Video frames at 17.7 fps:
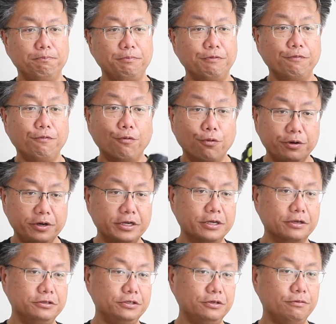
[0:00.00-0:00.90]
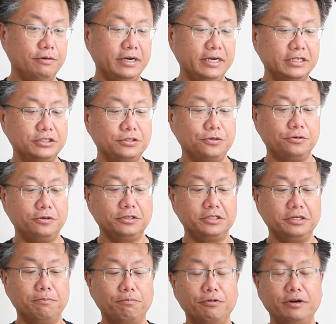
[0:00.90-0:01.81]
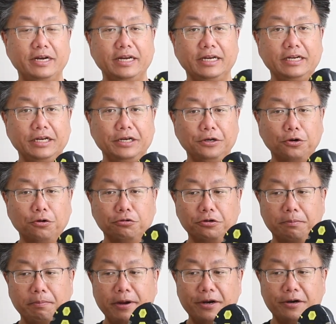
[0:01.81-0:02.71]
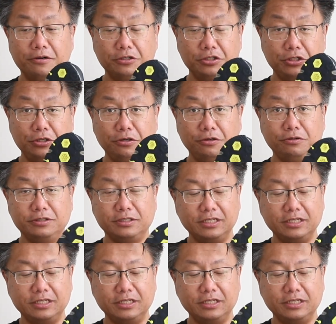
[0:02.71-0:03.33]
before you go to a running store is to bring an older pair of shoes.